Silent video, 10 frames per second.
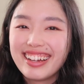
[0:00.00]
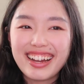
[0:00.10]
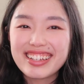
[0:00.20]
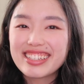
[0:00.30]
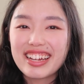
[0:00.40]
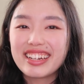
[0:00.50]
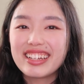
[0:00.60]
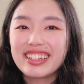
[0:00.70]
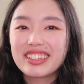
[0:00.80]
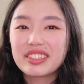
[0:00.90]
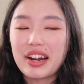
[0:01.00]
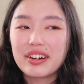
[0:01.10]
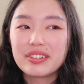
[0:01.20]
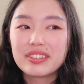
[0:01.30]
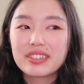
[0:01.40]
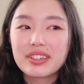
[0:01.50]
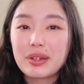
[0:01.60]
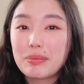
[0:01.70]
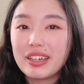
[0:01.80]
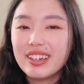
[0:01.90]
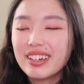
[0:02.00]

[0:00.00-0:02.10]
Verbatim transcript: as any child could be,